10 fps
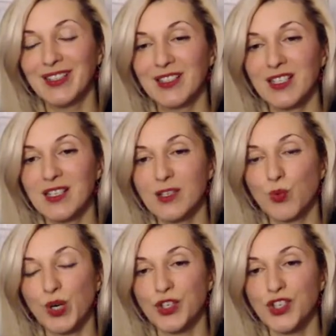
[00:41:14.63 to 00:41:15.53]
this is
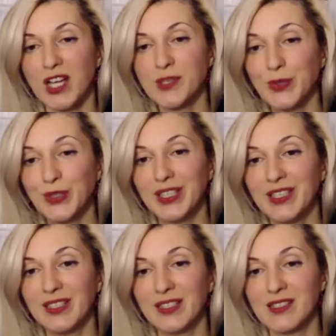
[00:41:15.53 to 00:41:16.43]
where
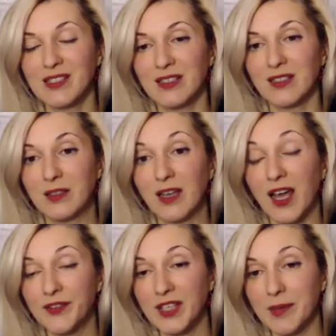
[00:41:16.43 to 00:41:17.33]
Jasmine is a
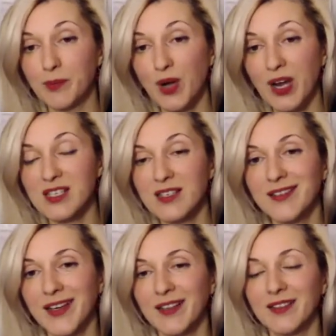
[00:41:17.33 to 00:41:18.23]
lifetime
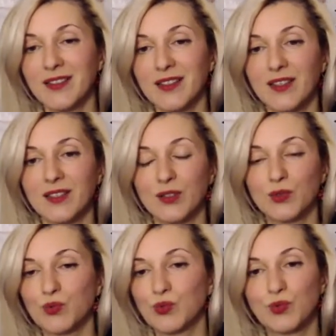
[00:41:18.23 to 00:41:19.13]
president, and
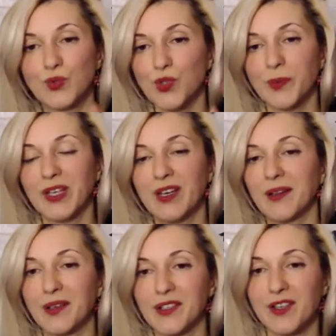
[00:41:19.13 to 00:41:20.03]
so many
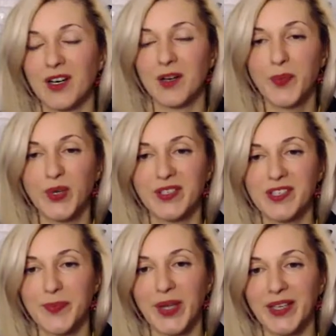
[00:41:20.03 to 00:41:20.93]
others are
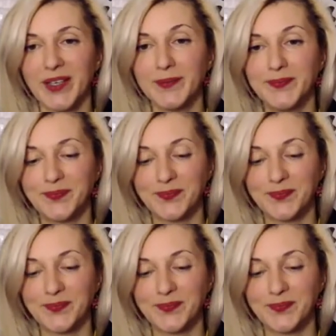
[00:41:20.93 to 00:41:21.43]
participating.